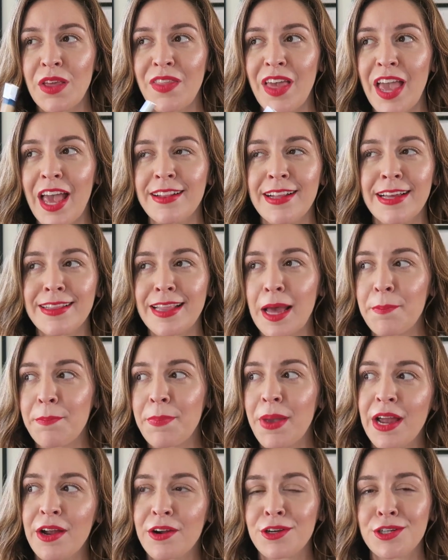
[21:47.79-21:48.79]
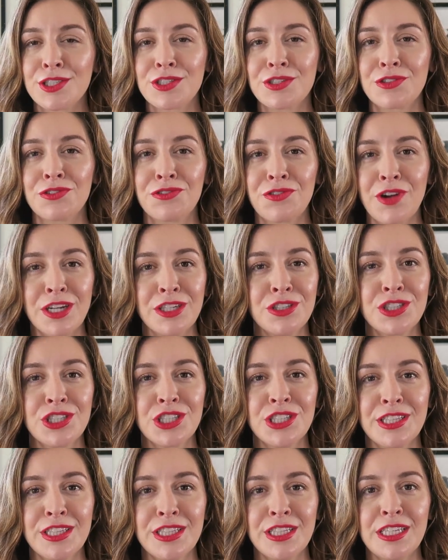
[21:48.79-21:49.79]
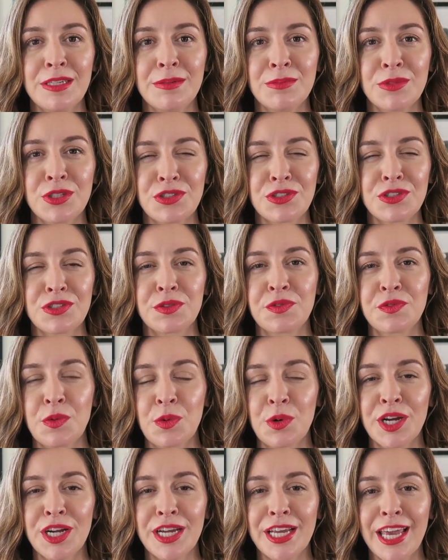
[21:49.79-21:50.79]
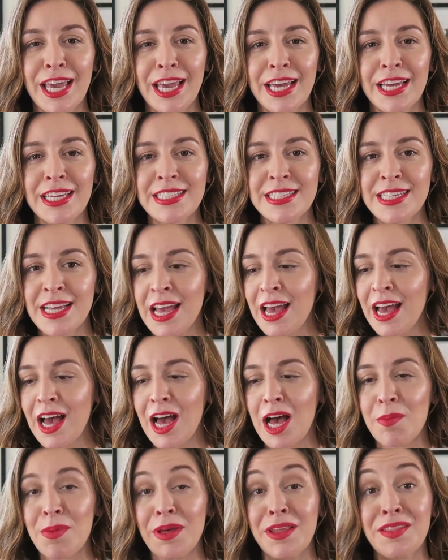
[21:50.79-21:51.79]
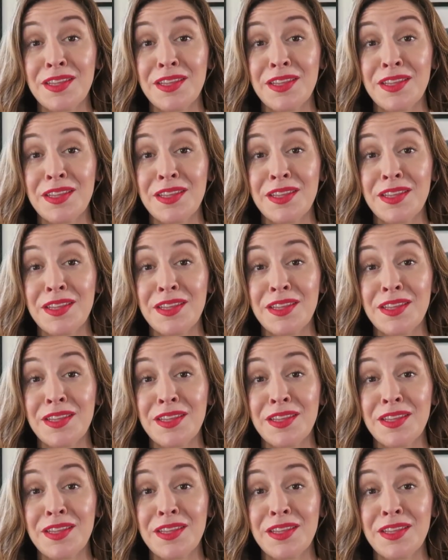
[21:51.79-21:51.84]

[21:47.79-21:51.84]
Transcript: they had like that Paris or French themed Sephora kit um,